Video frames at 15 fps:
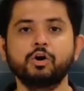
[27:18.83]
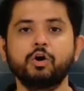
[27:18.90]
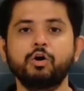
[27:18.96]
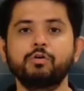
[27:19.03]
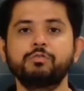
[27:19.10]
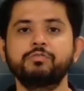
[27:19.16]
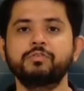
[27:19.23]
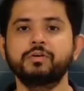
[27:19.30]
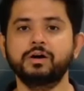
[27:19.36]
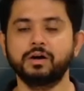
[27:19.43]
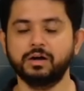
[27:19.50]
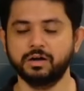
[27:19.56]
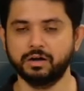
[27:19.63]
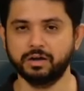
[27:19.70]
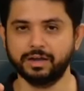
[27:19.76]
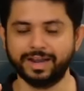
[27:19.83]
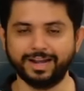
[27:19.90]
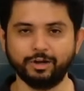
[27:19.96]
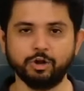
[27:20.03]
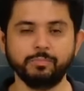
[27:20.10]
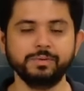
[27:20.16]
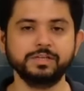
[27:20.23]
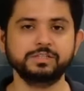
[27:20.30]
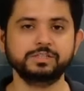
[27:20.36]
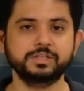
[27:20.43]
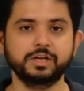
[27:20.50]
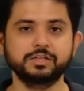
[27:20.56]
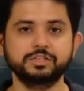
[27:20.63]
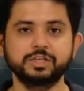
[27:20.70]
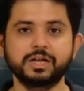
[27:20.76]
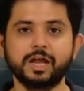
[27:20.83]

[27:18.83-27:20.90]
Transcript: of atomic structure.